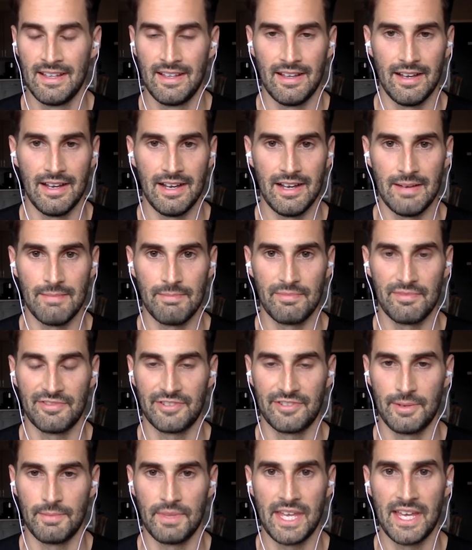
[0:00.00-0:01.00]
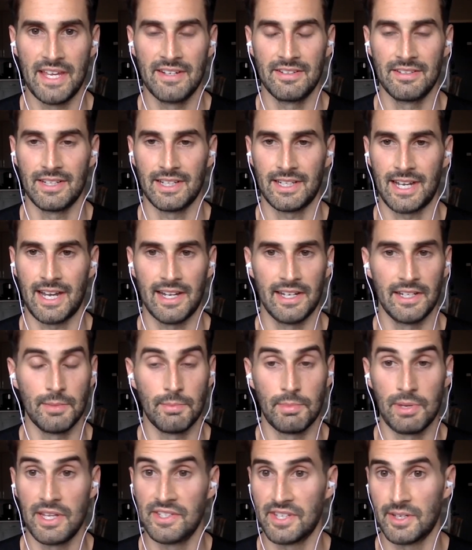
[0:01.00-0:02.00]
From then, it kind of
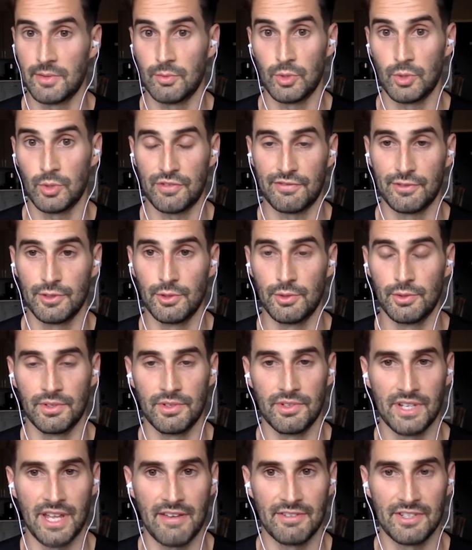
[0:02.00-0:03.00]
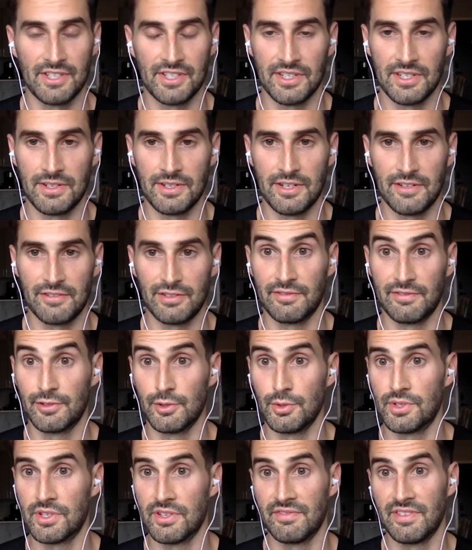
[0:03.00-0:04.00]
depends on which fruit. There's obviously different
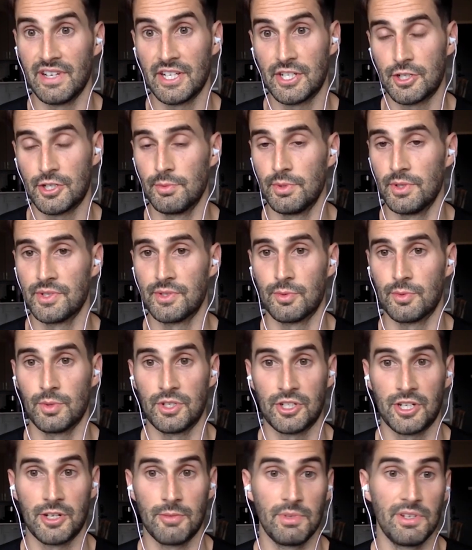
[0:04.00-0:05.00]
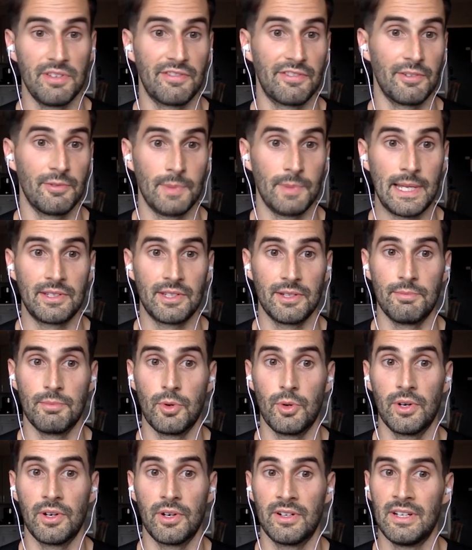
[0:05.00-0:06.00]
fruits and vegetables which can be fermented
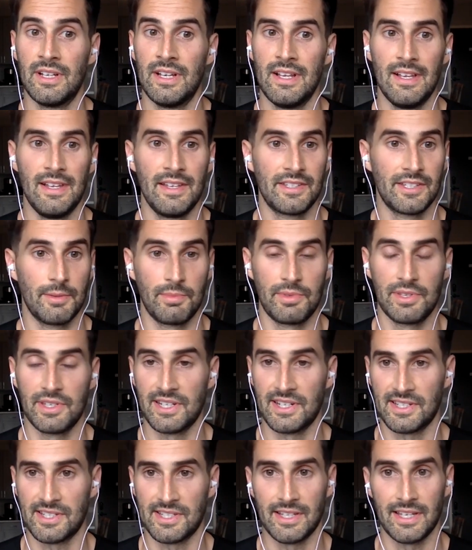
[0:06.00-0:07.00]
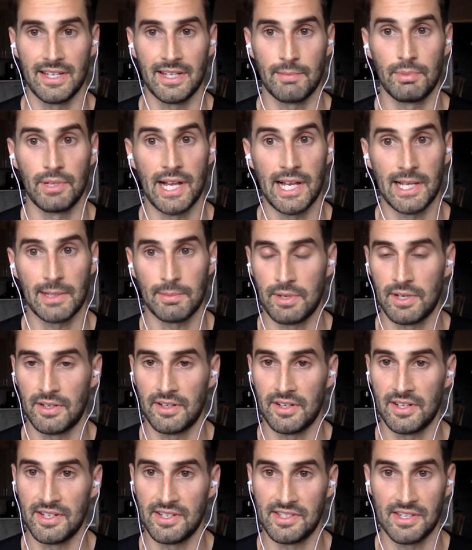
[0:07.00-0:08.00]
more. Some things like
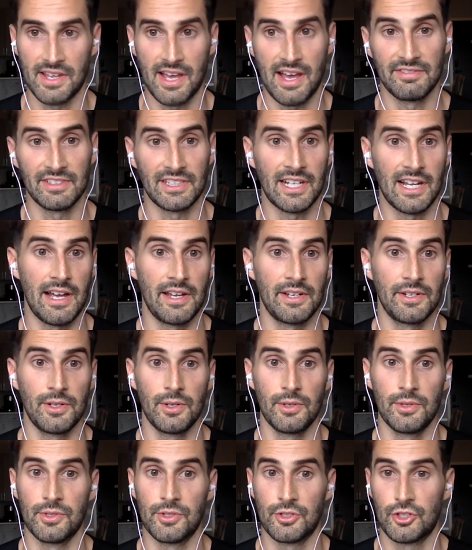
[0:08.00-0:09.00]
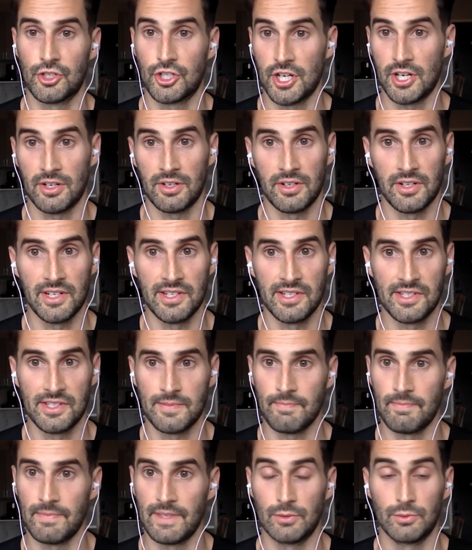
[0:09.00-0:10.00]
blackberries, avocados,
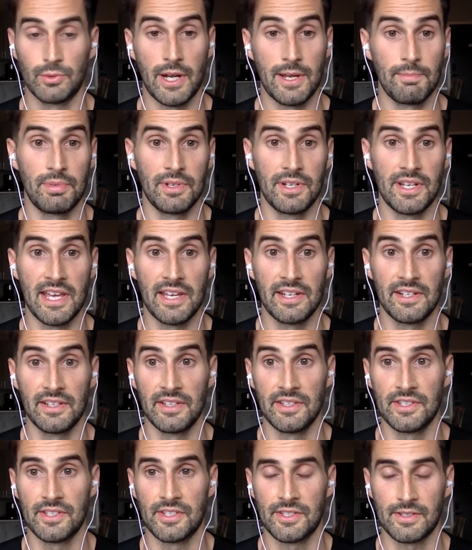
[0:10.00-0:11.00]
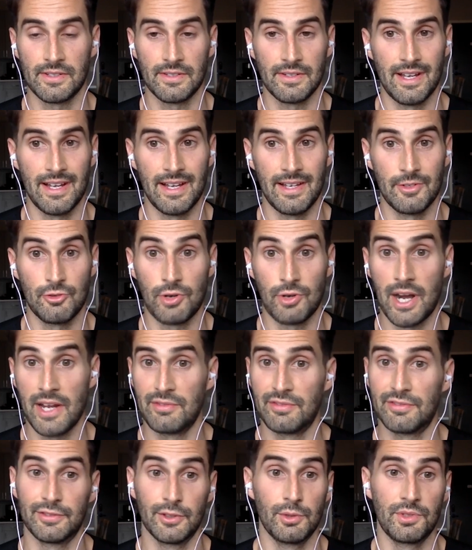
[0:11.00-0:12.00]
cherries, ripe bananas, dried
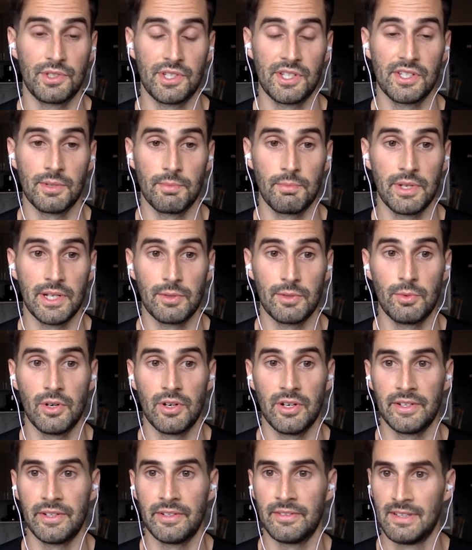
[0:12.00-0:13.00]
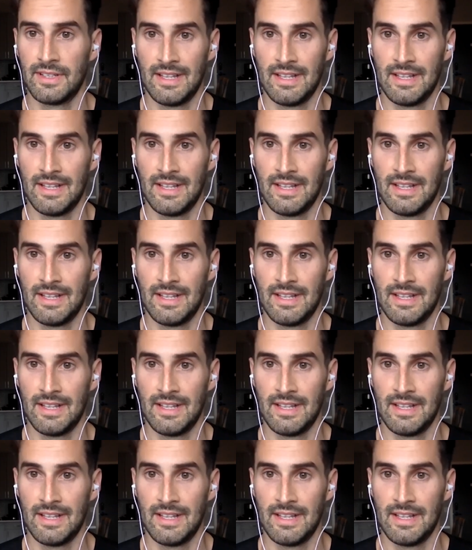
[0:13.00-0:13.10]
fruits is a big one,